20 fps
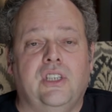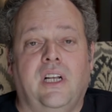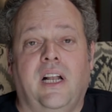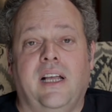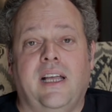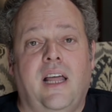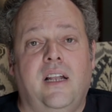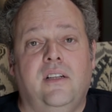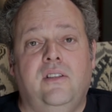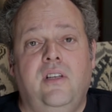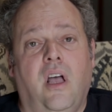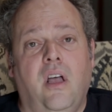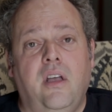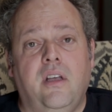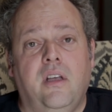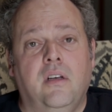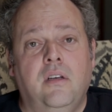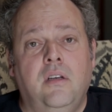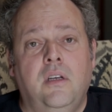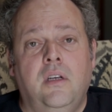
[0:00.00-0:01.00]
And I got to tell
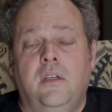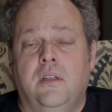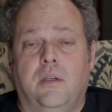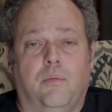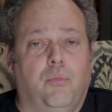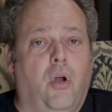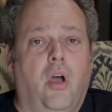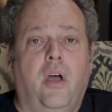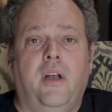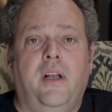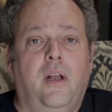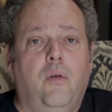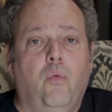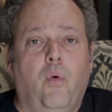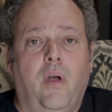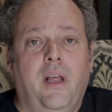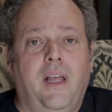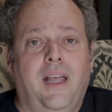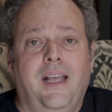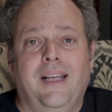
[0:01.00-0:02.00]
you, the broadhead
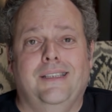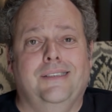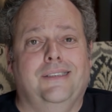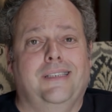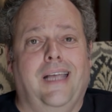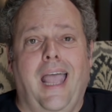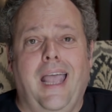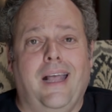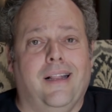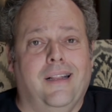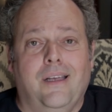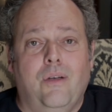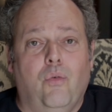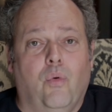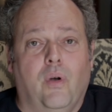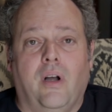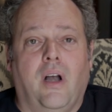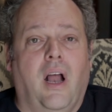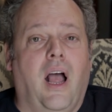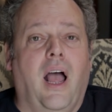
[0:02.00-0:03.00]
went exactly
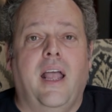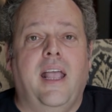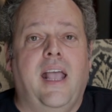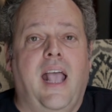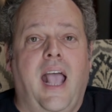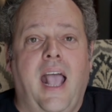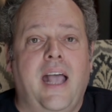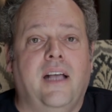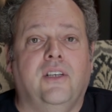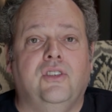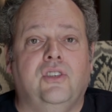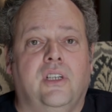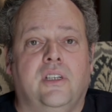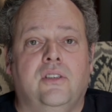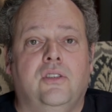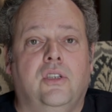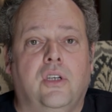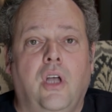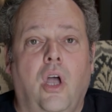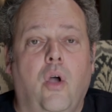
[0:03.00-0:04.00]
where I asked
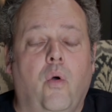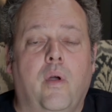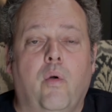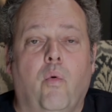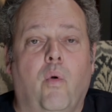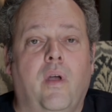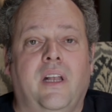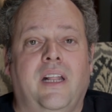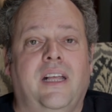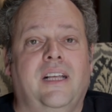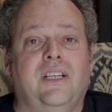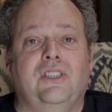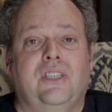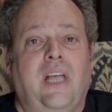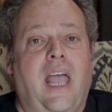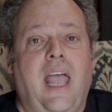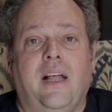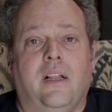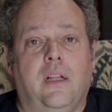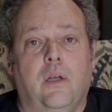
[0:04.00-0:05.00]
it to go. It went
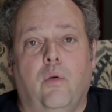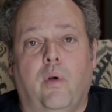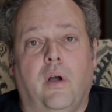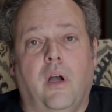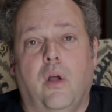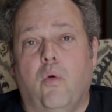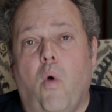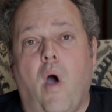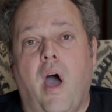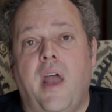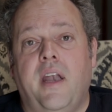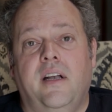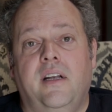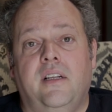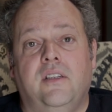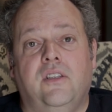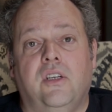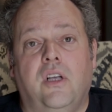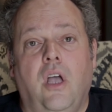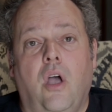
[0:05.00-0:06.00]
exactly where I wanted
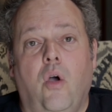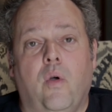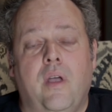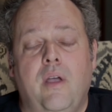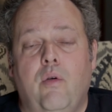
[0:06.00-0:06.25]
it to go.